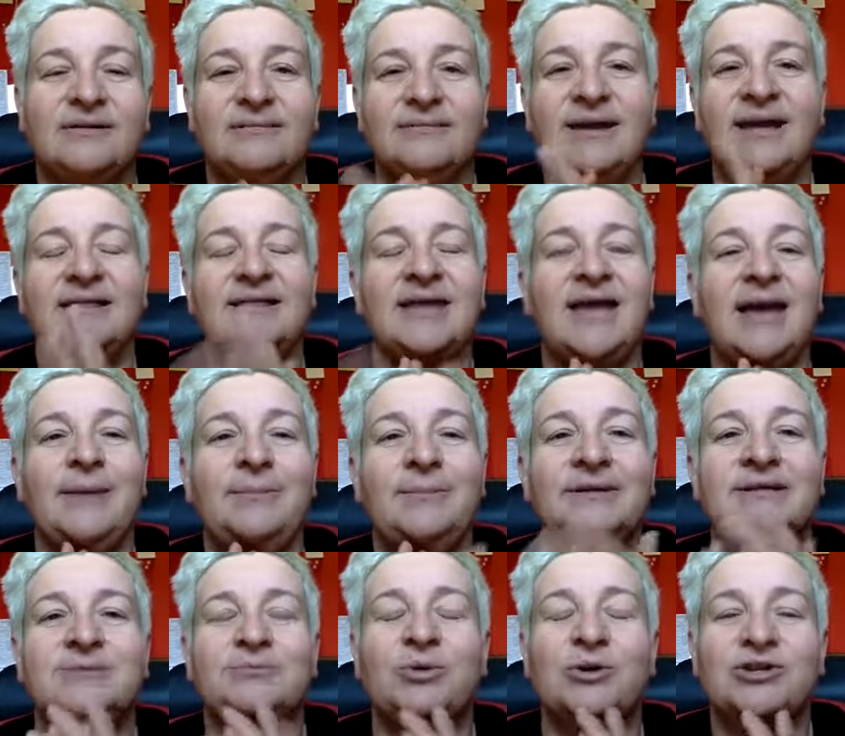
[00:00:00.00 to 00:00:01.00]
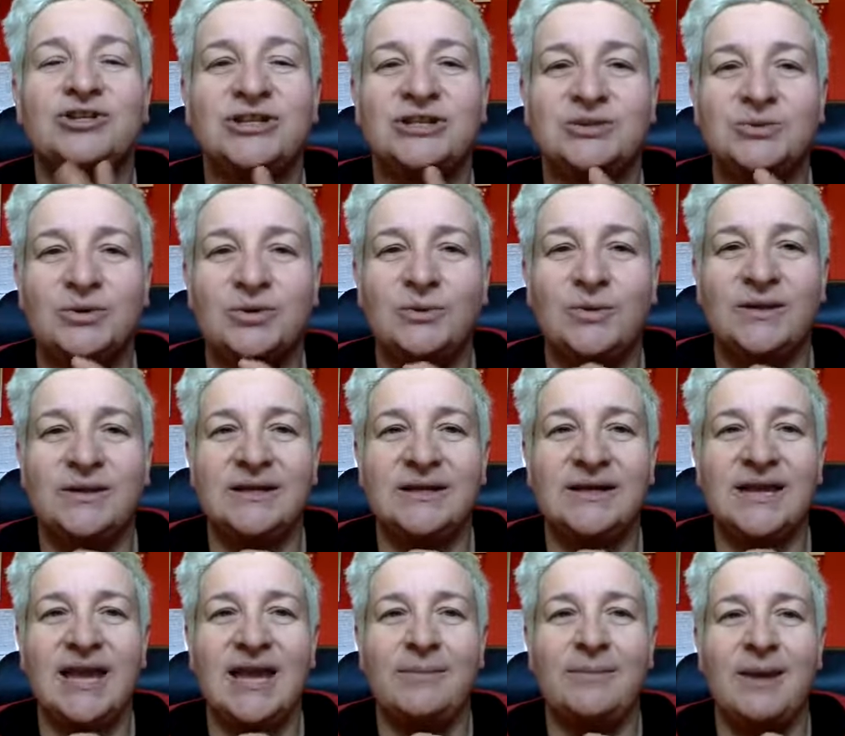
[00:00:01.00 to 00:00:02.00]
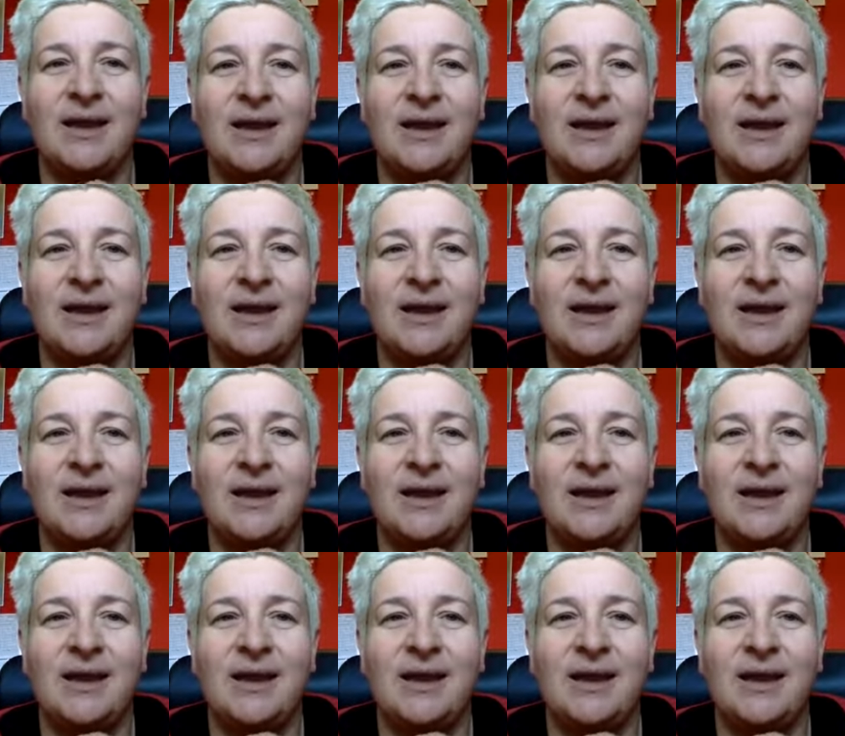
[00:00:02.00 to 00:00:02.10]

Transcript: get The Happiness Project or the one that came